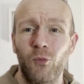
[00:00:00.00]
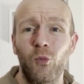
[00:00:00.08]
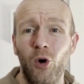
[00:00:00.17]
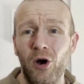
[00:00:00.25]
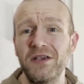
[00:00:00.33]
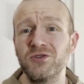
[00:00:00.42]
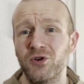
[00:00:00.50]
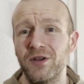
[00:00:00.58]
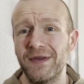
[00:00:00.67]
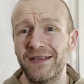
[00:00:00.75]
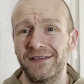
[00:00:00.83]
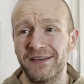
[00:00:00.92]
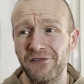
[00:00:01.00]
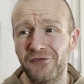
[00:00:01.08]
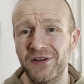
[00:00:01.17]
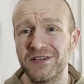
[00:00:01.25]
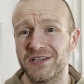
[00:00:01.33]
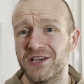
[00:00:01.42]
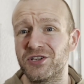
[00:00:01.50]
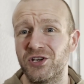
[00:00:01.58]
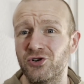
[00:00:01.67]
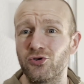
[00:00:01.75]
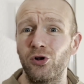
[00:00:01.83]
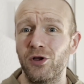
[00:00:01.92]
What is going to make the difference is
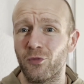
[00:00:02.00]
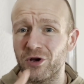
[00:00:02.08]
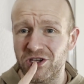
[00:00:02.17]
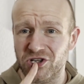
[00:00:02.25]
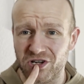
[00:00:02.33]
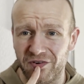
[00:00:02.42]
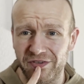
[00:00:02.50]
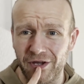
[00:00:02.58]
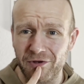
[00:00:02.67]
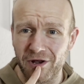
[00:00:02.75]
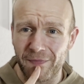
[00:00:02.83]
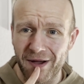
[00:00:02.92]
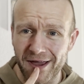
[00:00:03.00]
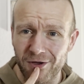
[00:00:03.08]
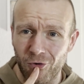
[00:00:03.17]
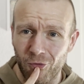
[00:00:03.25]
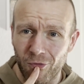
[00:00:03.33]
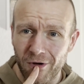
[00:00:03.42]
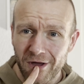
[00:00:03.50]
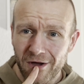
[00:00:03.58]
controlling what you shove down your pie hole.